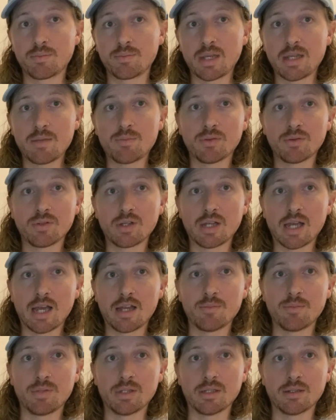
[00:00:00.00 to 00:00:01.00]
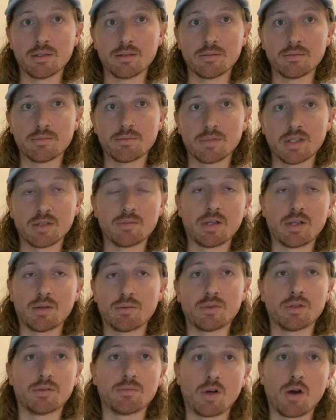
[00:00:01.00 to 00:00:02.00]
people
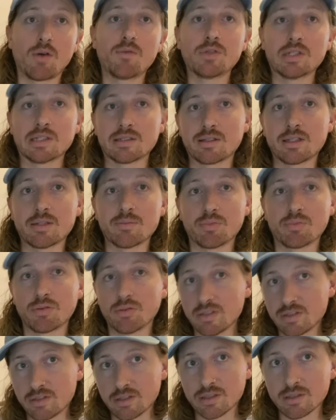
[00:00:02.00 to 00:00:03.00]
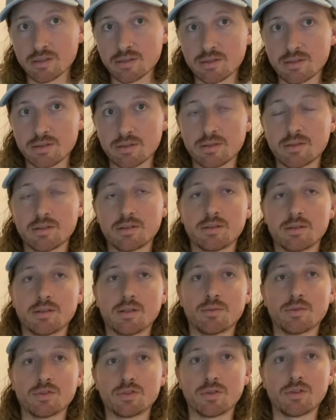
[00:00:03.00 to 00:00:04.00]
that were obviously prisoners,
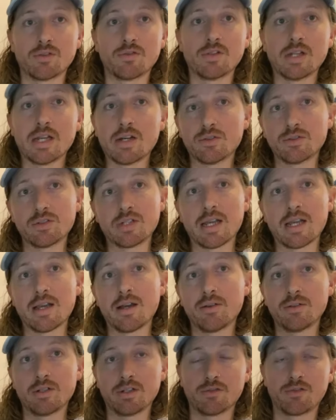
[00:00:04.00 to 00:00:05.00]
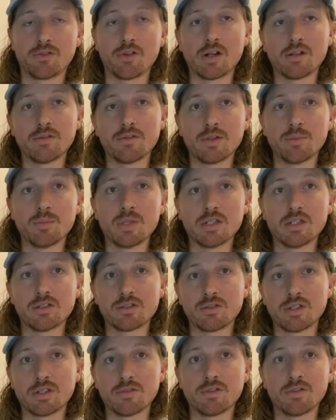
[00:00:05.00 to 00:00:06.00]
that were sort of knelt down in front of the
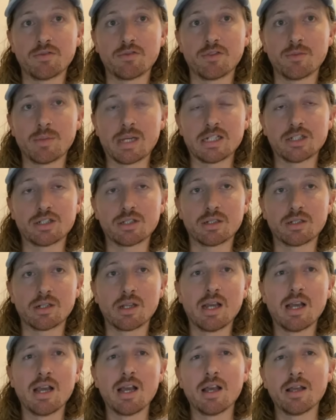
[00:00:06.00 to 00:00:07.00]
Ministry of Information.